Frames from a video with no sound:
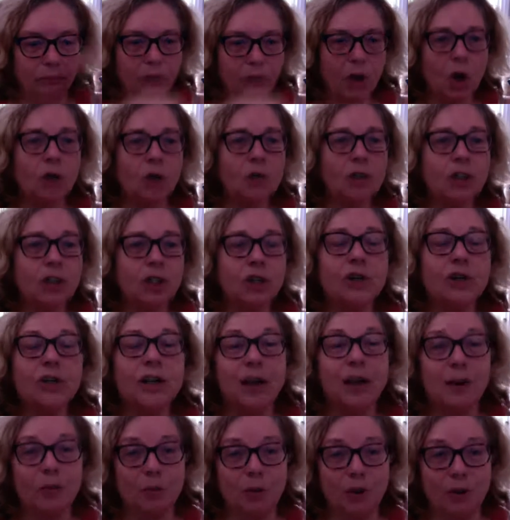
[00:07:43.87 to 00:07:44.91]
I'll share
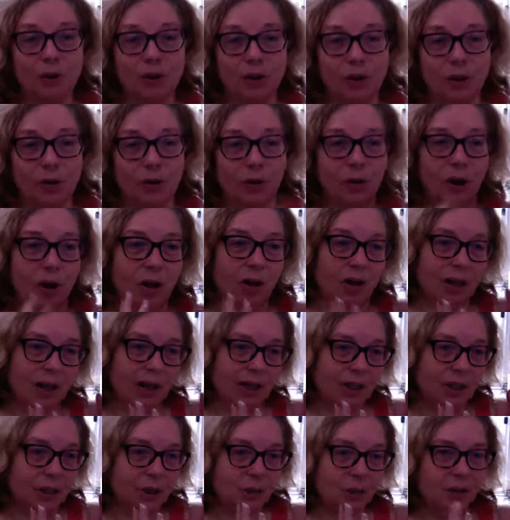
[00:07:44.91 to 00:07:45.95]
that with you. I'll
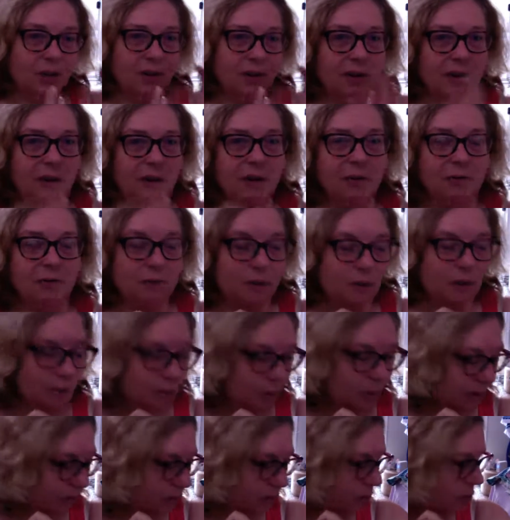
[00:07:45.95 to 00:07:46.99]
actually film
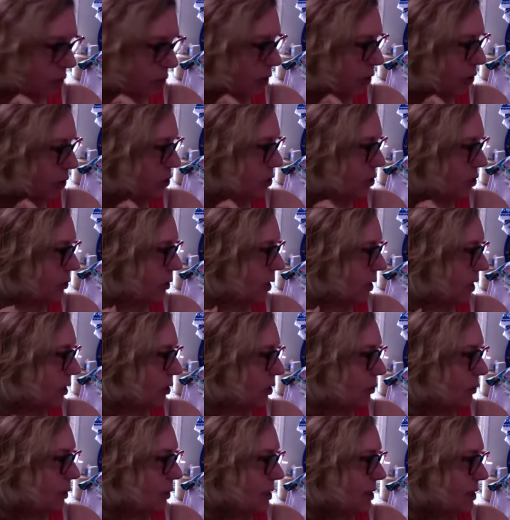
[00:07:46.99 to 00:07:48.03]
it for you so that
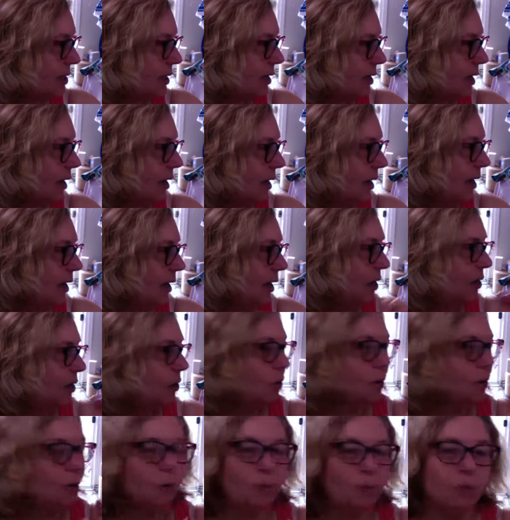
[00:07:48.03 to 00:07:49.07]
you can
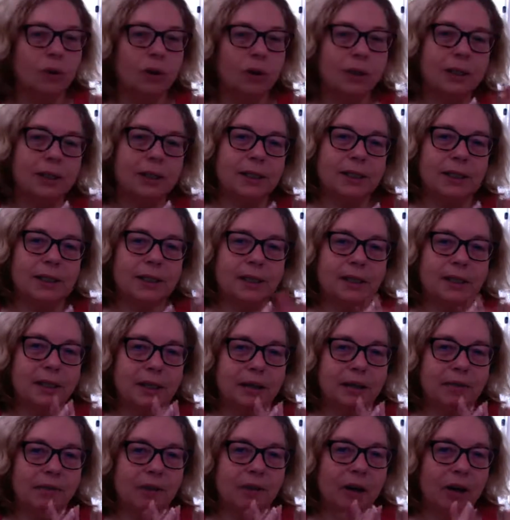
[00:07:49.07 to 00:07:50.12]
really see the
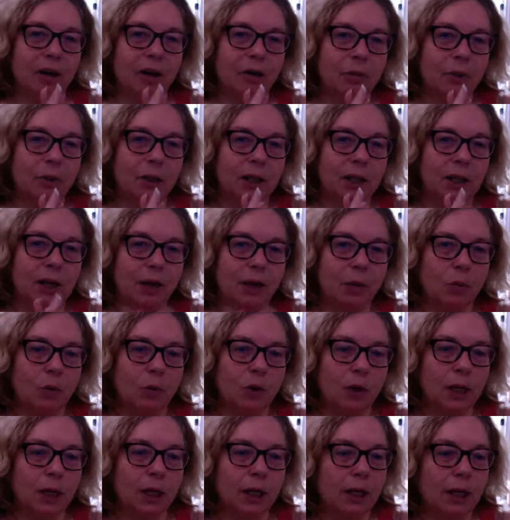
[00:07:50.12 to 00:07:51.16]
environment that I
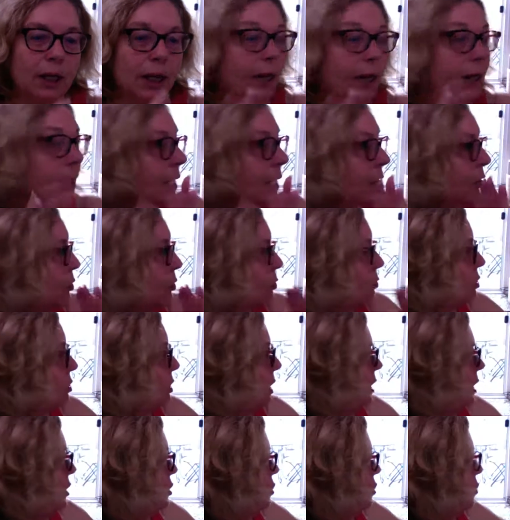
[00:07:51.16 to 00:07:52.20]
work in. And I
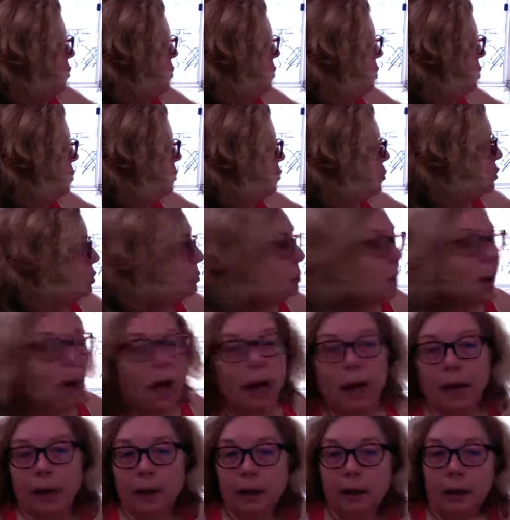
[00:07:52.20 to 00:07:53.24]
do use
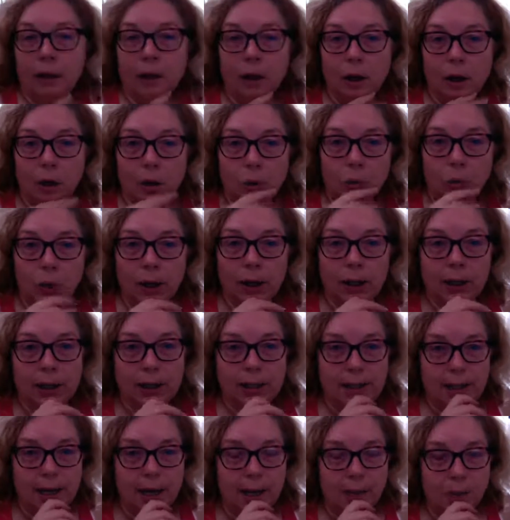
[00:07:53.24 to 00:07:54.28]
my
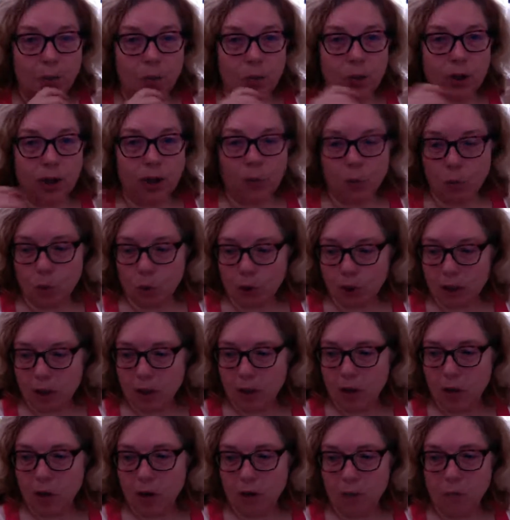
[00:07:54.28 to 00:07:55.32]
Reiki table when I'm
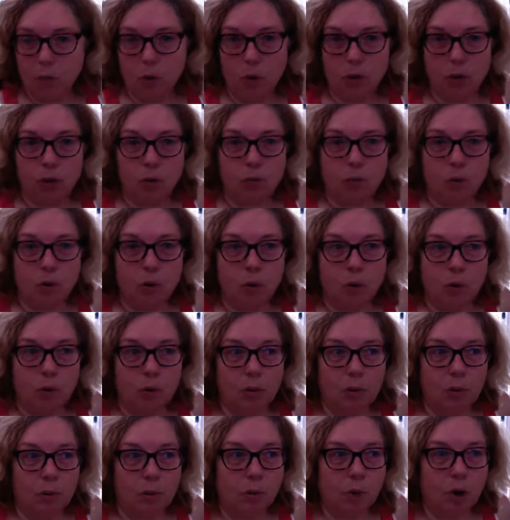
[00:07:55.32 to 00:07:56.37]
working on
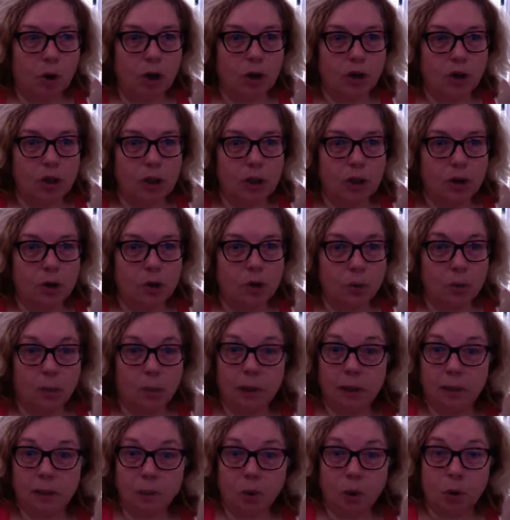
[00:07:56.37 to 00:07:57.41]
multiple projects or
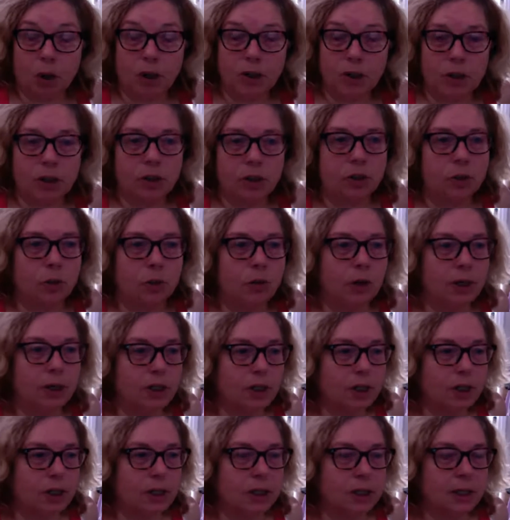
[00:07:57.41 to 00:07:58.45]
big projects, or I
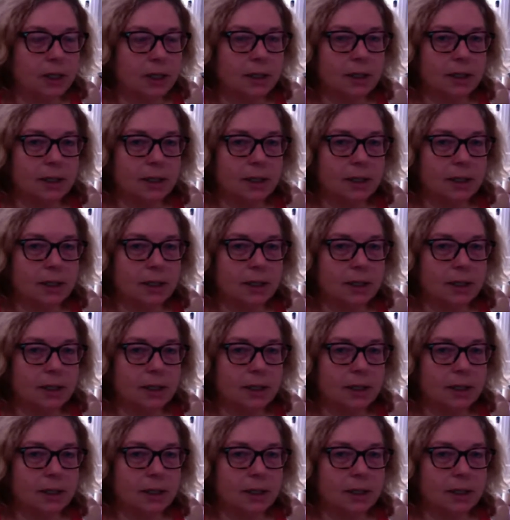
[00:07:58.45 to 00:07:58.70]
just need the